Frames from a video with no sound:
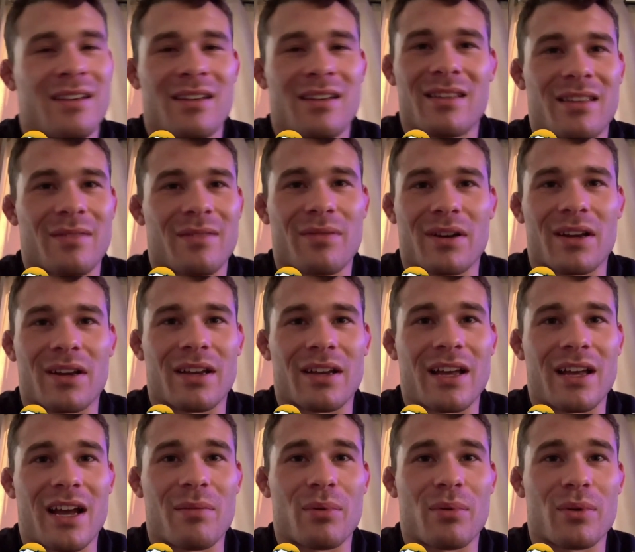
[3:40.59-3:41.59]
And the fucking
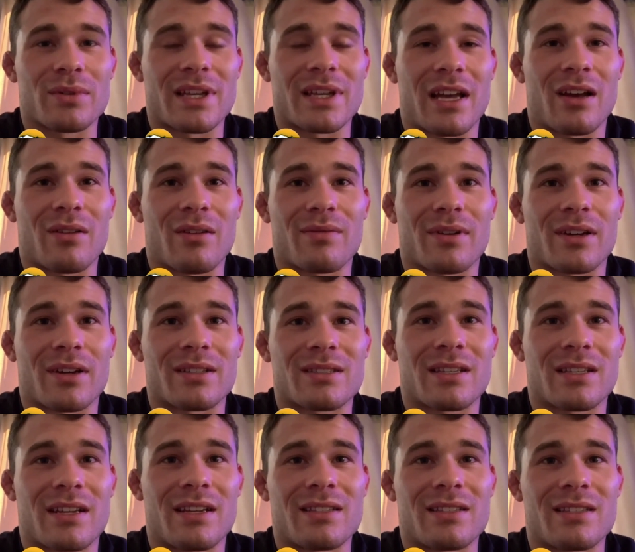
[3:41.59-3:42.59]
guy pulls out, fucking
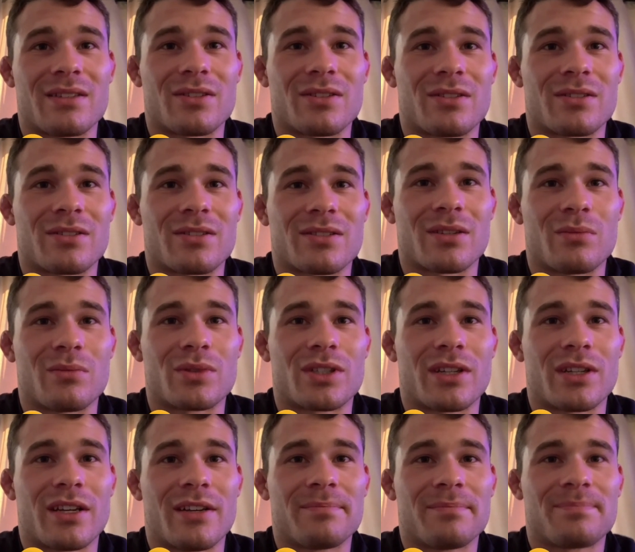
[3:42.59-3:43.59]
saying he's injured or some
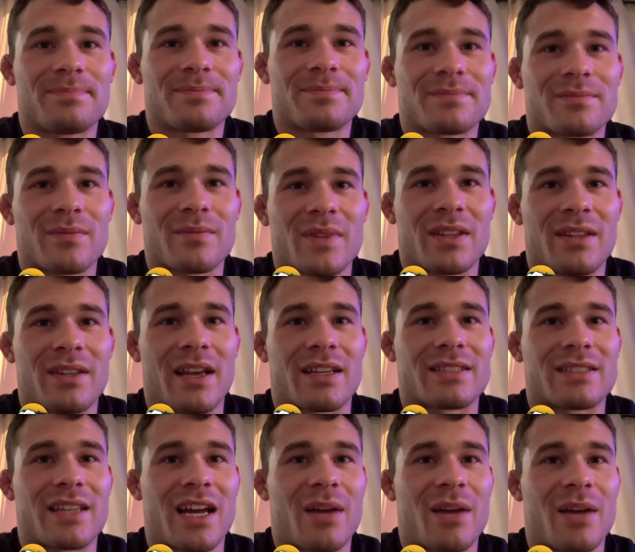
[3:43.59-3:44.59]
shit.
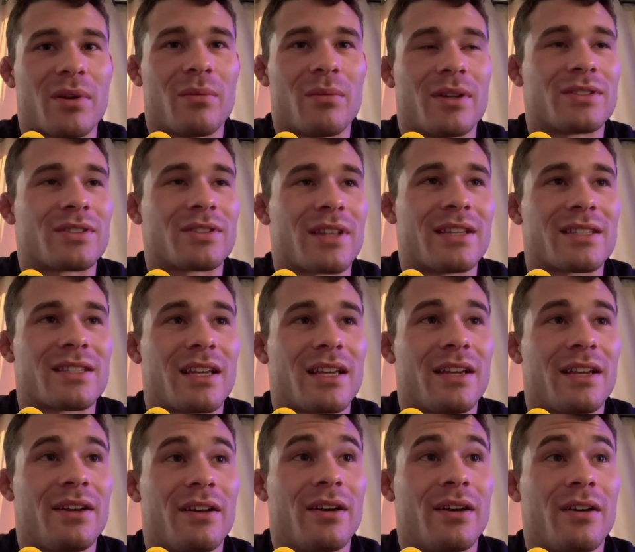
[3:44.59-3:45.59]
Next guy, pretty much they
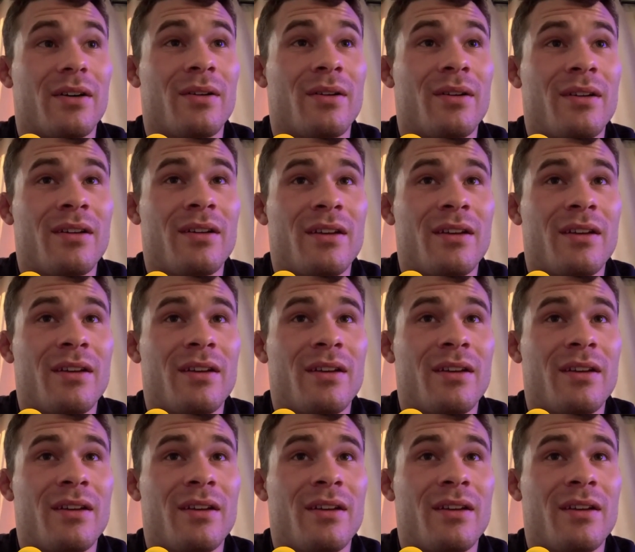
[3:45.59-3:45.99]
say no.